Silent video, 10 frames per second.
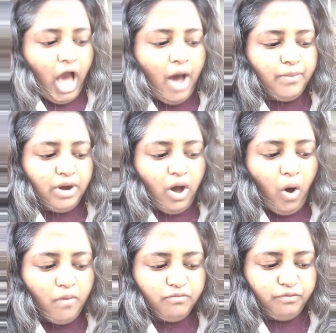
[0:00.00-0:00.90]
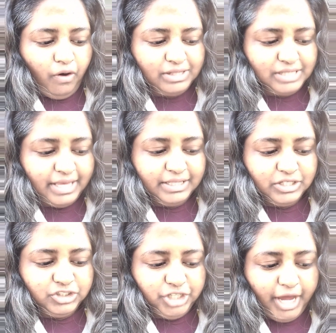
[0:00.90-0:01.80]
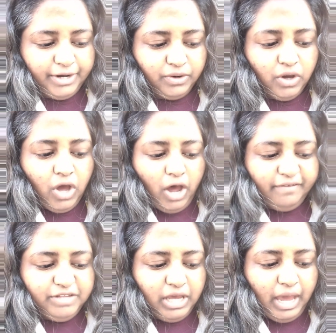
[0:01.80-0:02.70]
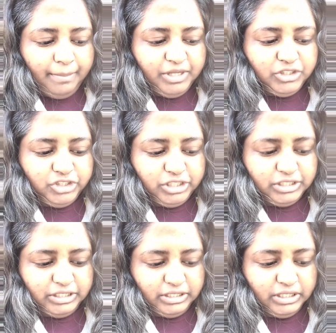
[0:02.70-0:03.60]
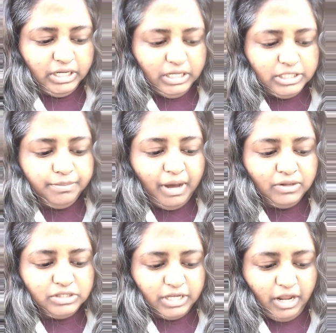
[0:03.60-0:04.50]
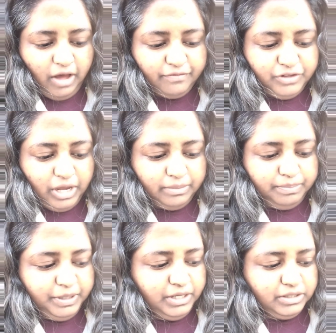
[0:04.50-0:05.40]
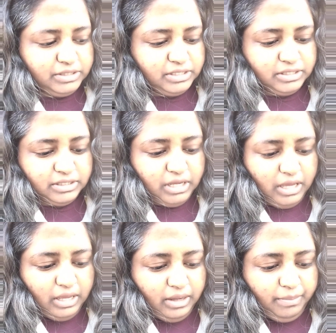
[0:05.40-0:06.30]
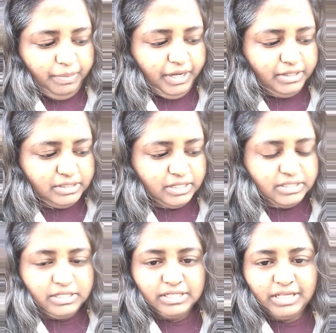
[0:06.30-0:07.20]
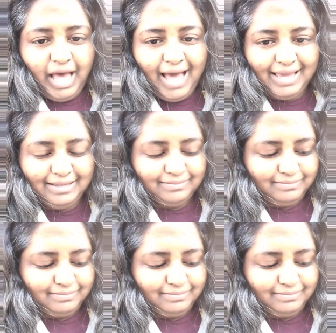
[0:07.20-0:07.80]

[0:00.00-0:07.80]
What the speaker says: Our home was in the shadow of the Amichiri, the mountain of dead pierces the sky.